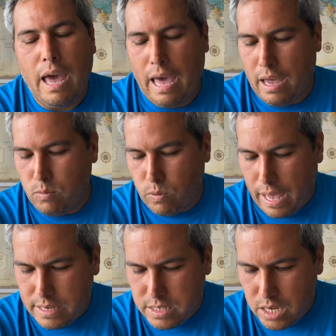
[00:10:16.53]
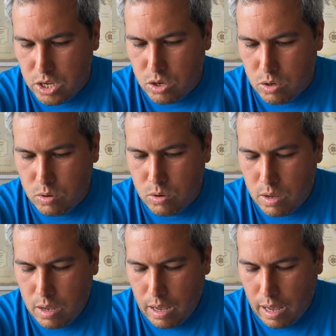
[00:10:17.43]
and when they see you
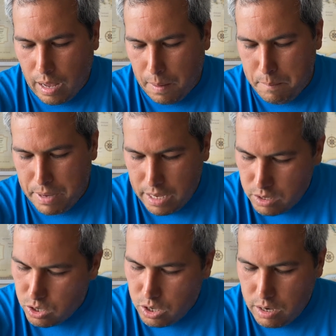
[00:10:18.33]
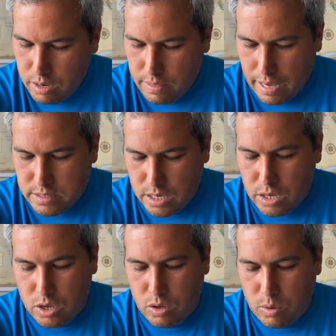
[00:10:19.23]
uh, being good and they see
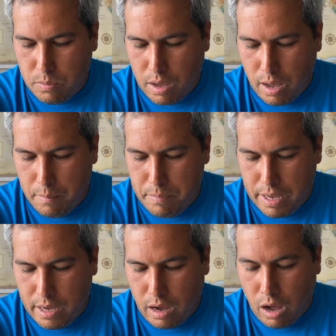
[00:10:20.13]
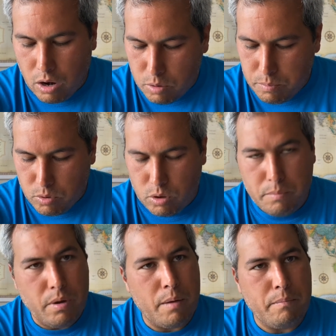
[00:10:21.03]
you uh, being honorable
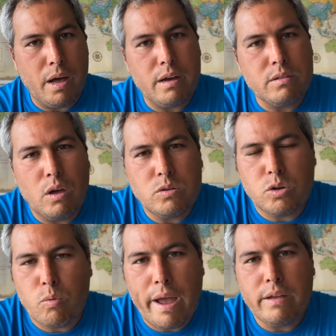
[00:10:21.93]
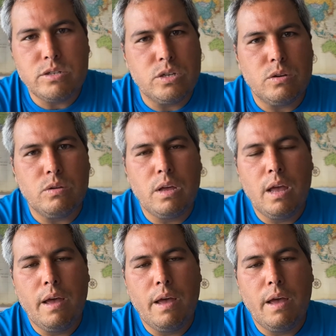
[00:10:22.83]
among those around you,